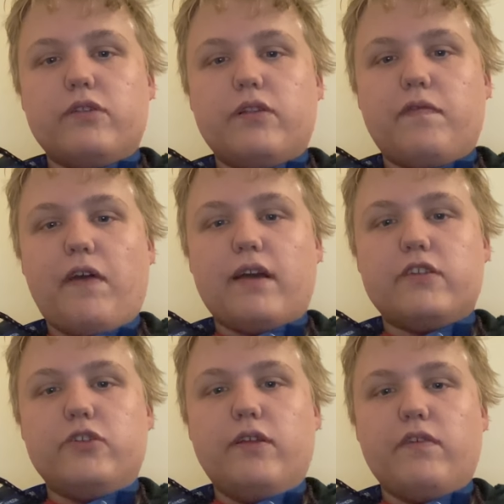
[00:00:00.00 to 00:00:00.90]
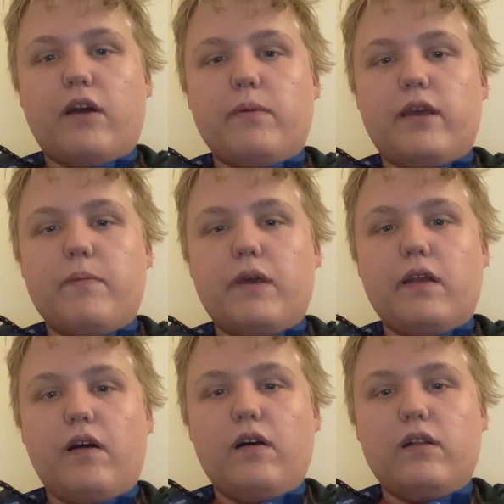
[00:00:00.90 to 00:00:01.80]
the fact that you didn't come and get me at
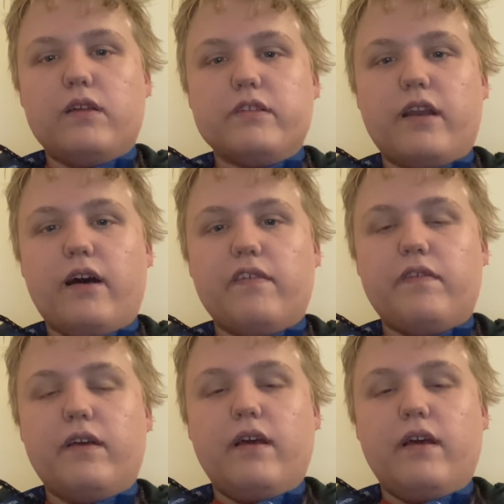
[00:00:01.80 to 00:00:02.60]
all is enough.